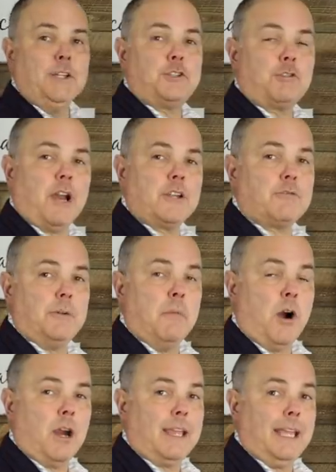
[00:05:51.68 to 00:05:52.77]
in the treasury
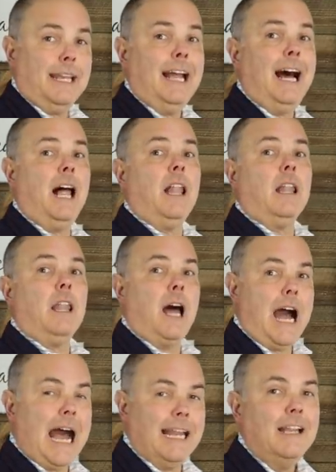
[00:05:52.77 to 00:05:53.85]
market? A
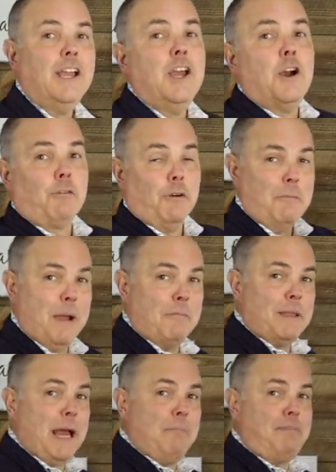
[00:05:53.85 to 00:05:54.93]
lot.
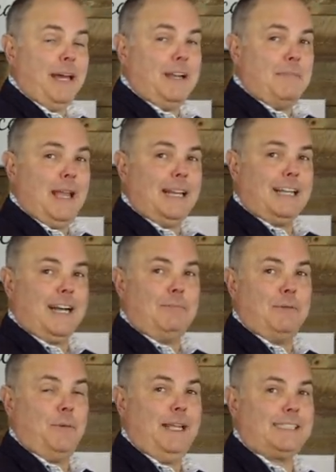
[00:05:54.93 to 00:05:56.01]
Remember that bet I made a
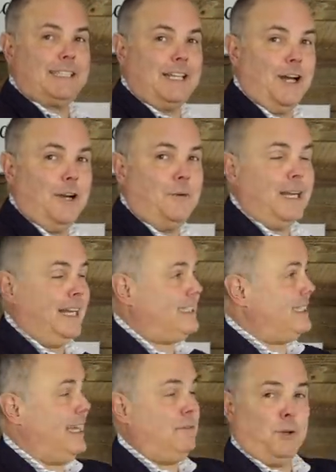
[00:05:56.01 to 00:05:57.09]
couple weeks ago when I
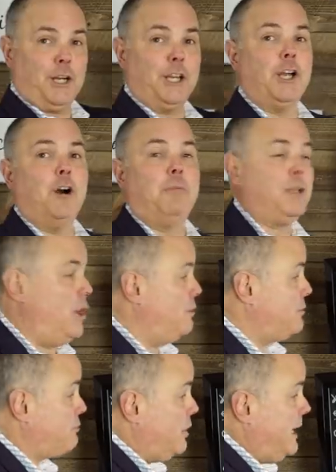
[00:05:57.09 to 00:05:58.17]
said we're going to go
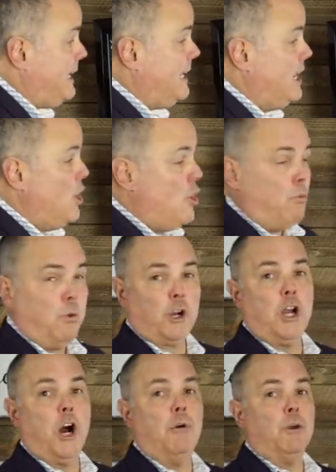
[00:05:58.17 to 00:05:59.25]
below three?
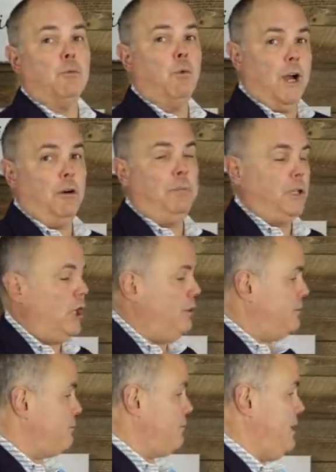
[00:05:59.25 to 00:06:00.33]
We're going well
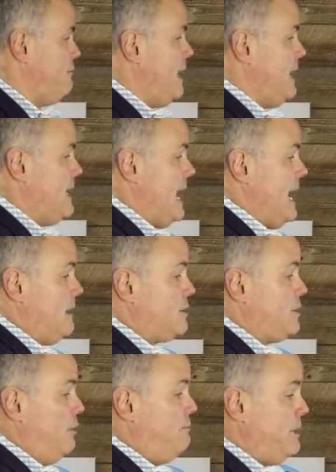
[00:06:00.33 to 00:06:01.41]
below three right now.
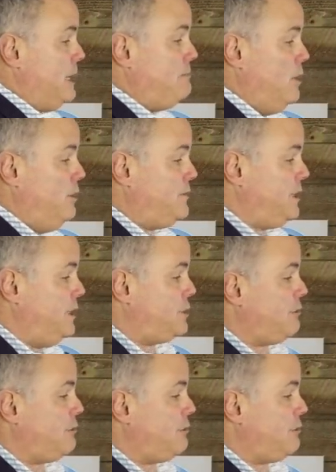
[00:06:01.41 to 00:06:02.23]
So big moves in the